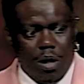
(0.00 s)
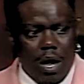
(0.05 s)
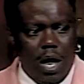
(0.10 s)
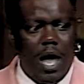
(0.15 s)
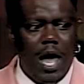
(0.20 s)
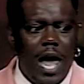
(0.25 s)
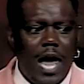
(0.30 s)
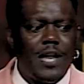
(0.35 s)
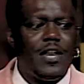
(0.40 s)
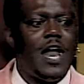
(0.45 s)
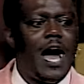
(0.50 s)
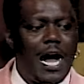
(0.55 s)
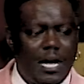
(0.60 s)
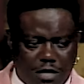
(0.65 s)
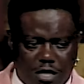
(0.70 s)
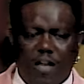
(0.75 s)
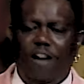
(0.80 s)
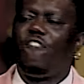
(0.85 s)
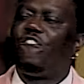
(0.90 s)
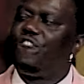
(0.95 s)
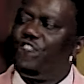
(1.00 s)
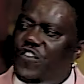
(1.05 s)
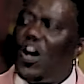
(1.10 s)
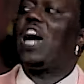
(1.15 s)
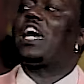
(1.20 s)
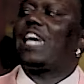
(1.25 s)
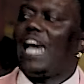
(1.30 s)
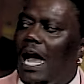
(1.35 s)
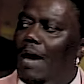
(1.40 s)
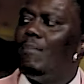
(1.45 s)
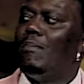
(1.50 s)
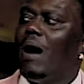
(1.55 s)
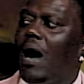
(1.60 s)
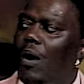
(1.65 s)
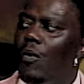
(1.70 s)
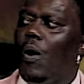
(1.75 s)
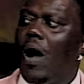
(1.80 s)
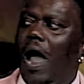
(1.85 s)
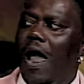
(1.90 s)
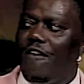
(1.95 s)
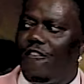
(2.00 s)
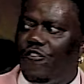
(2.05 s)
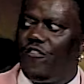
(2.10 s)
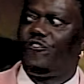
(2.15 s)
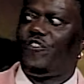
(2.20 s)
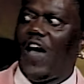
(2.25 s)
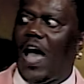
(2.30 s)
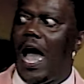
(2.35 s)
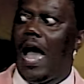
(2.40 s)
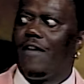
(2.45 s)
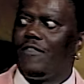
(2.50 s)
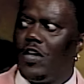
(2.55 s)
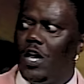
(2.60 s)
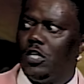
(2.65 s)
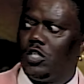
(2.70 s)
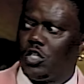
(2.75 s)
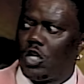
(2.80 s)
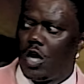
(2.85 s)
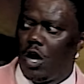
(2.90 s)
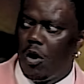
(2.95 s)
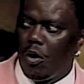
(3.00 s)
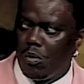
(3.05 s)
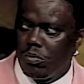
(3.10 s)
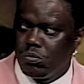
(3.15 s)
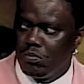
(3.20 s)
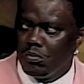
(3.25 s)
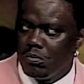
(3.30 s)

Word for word: I knocked the fuck out my wife five years ago.